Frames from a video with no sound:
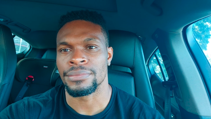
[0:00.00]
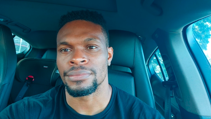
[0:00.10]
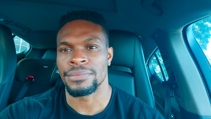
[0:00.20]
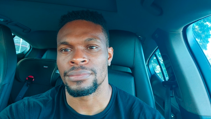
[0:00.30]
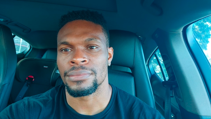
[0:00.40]

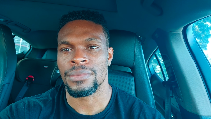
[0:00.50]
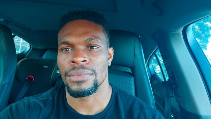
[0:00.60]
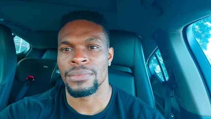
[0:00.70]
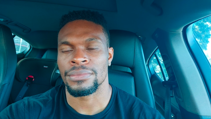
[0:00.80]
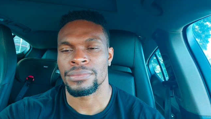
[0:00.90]

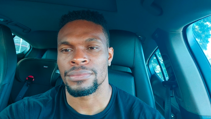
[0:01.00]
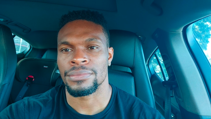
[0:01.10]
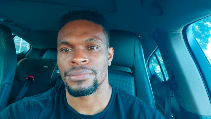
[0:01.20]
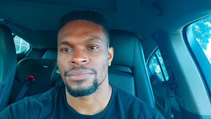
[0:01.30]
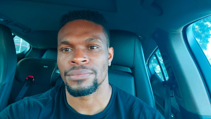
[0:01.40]

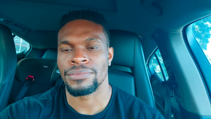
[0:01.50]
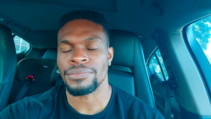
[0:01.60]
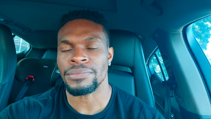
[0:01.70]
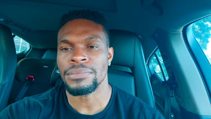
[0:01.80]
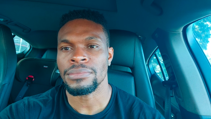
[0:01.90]

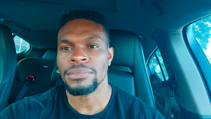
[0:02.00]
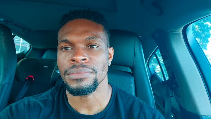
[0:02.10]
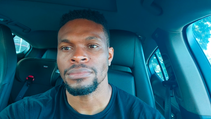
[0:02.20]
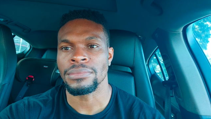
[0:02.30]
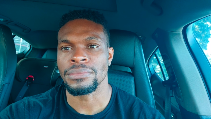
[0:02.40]

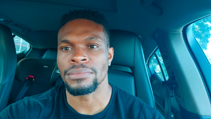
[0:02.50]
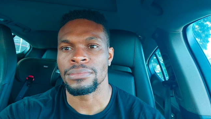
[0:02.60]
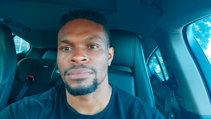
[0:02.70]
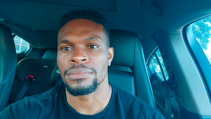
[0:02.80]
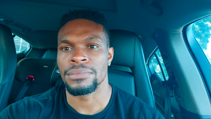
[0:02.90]

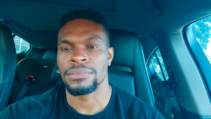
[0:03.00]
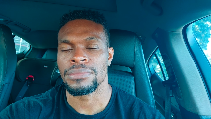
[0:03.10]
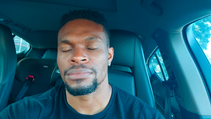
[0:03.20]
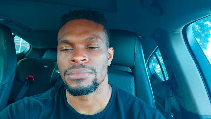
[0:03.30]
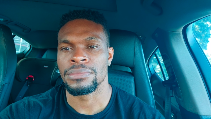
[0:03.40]

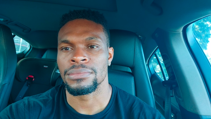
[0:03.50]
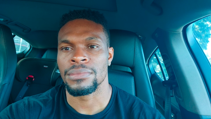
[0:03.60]
(no one is talking)